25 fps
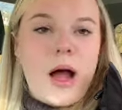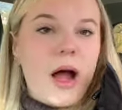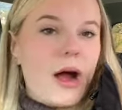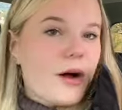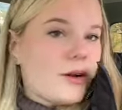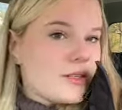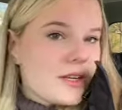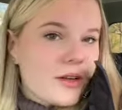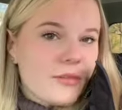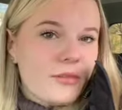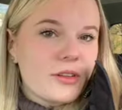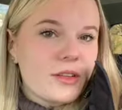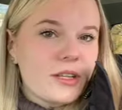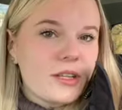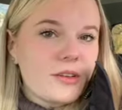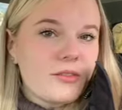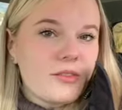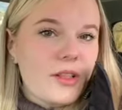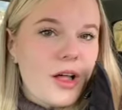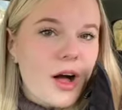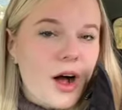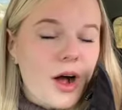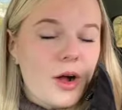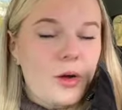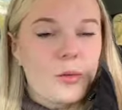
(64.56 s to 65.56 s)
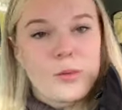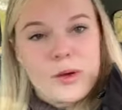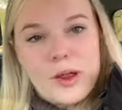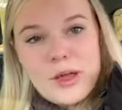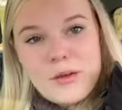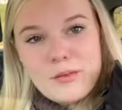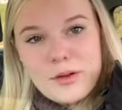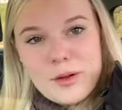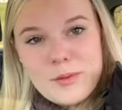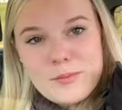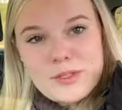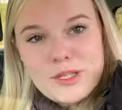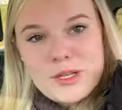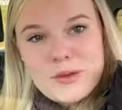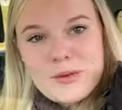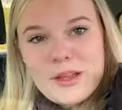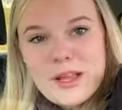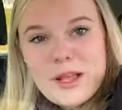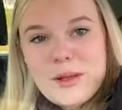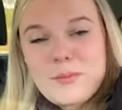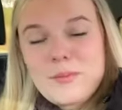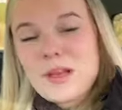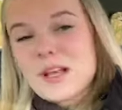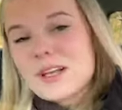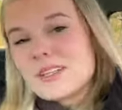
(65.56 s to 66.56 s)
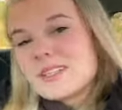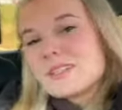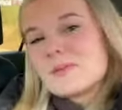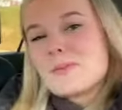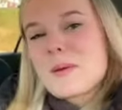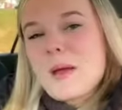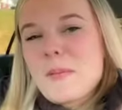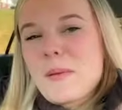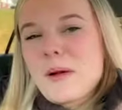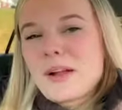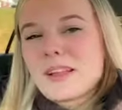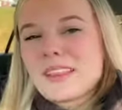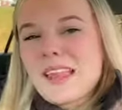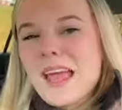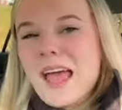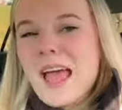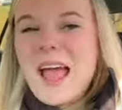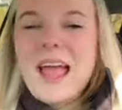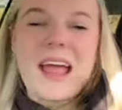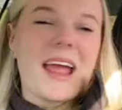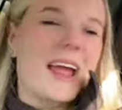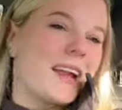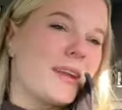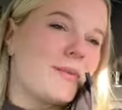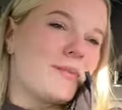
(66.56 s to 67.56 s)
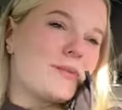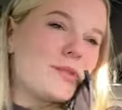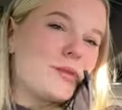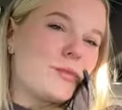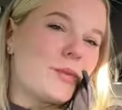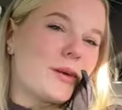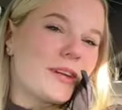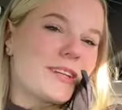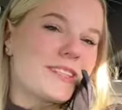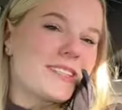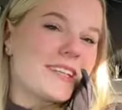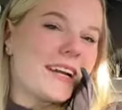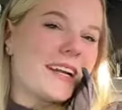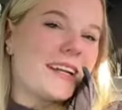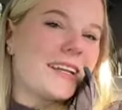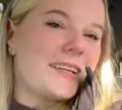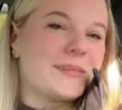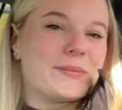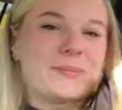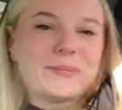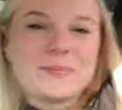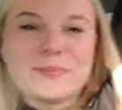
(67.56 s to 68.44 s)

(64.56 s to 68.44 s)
I'll definitely vlog whatever I'm doing because it's my birthday and I'm super excited.